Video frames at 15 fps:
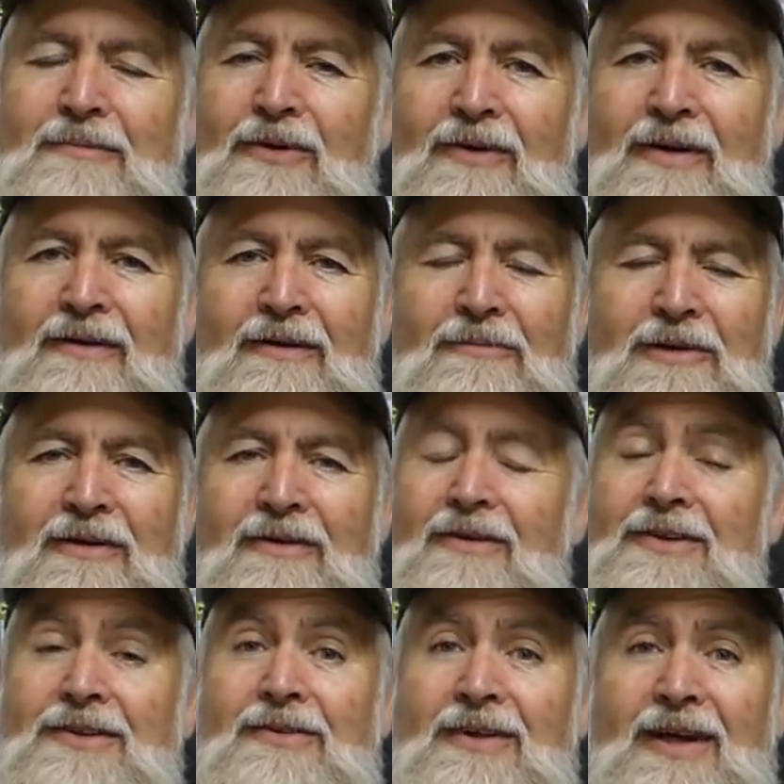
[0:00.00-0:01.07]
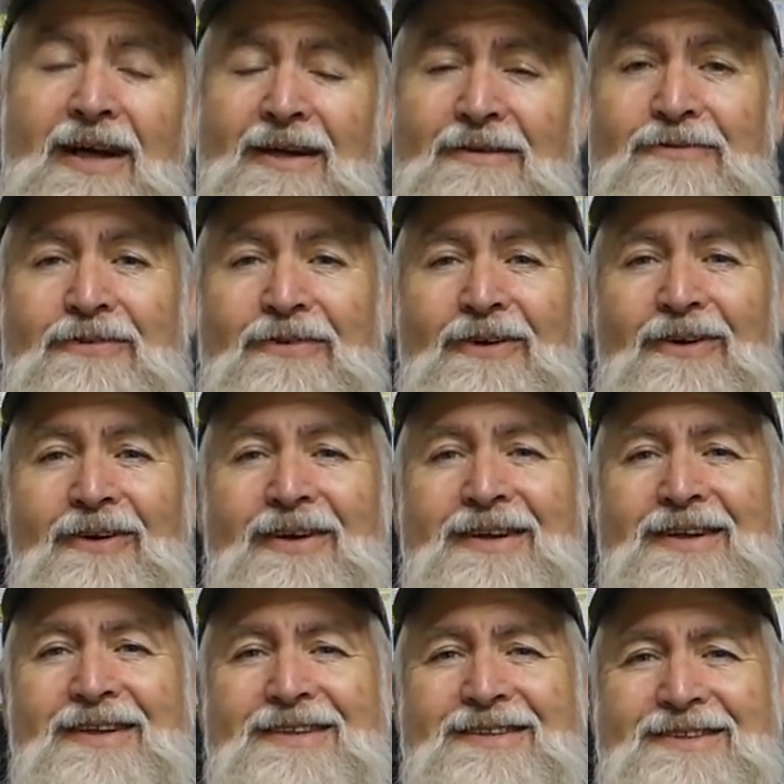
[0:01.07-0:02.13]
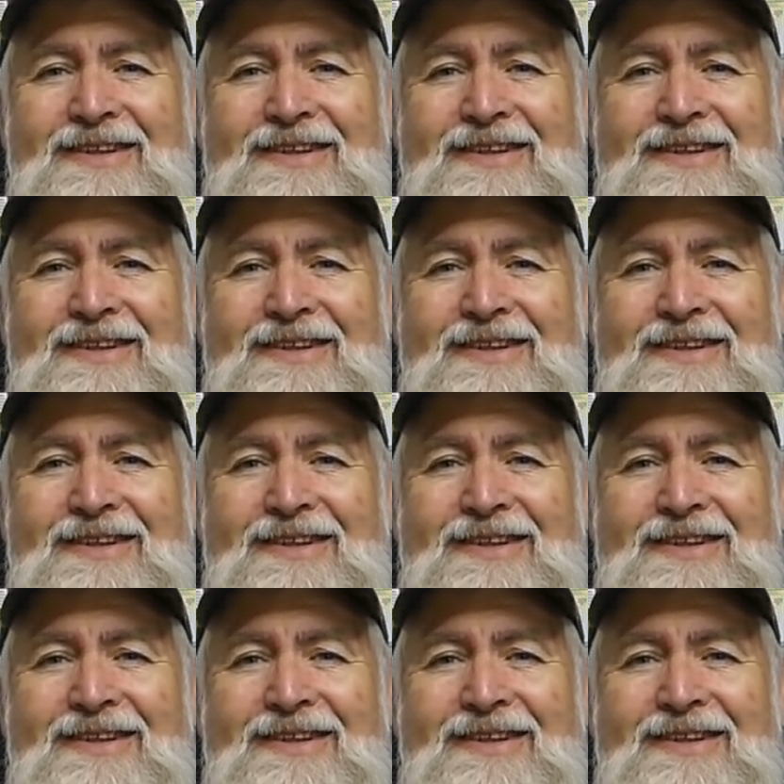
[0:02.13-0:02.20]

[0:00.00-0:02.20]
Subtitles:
micrometer, and I still can't find it.